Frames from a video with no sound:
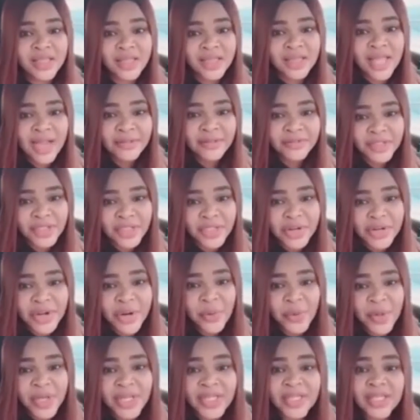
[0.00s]
after 3
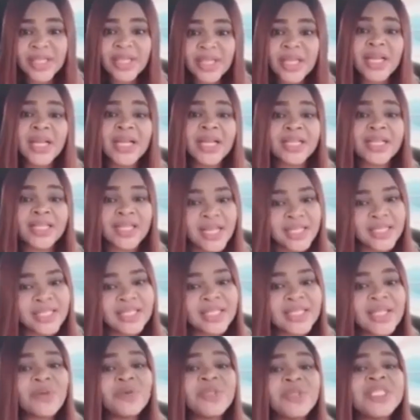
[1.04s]
weeks, that
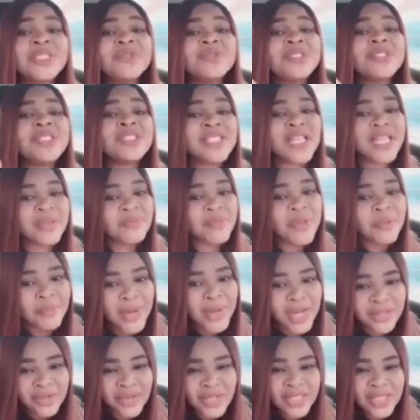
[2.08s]
they will still take me
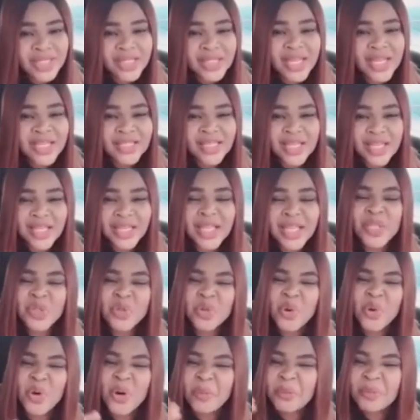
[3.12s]
back to the theater again
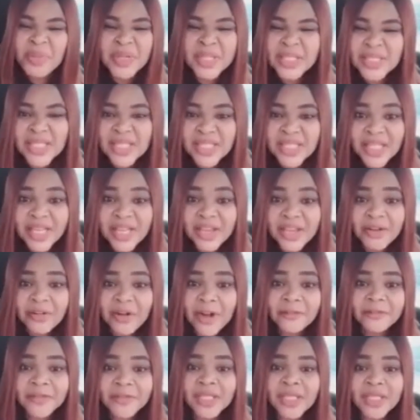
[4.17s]
to complete the skin
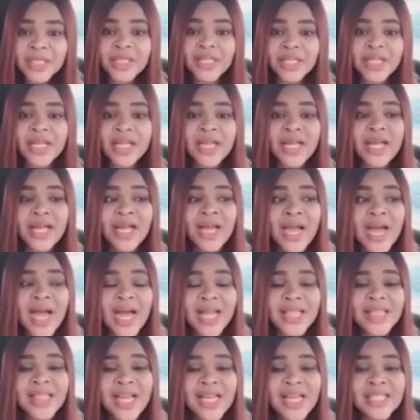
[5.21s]
grafting.
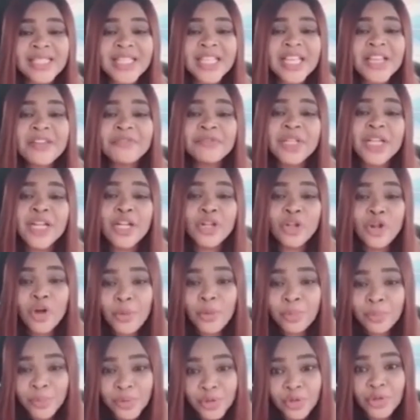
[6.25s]
And that if the
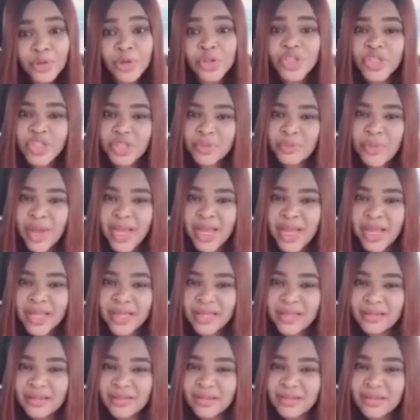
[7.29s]
lump touched my
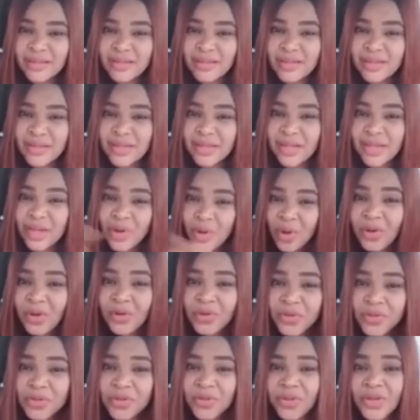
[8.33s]

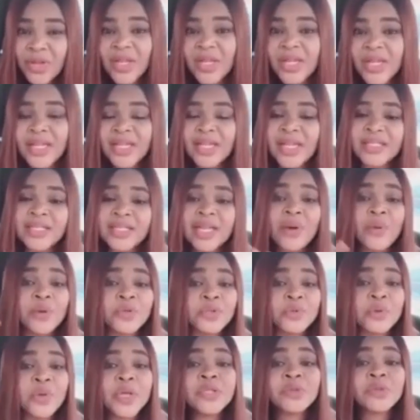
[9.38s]
lungs, that I
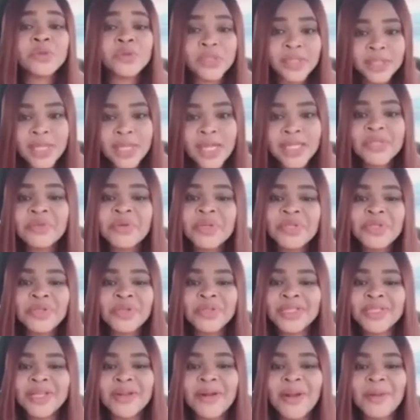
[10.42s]
was going to start
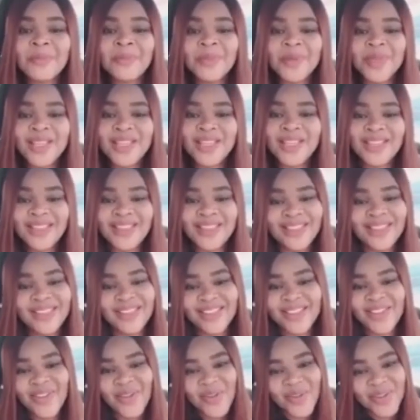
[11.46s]
radiotherapy.
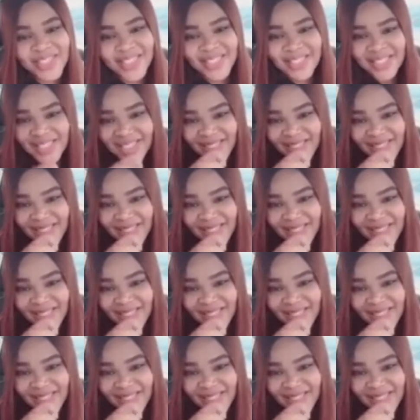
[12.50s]
God.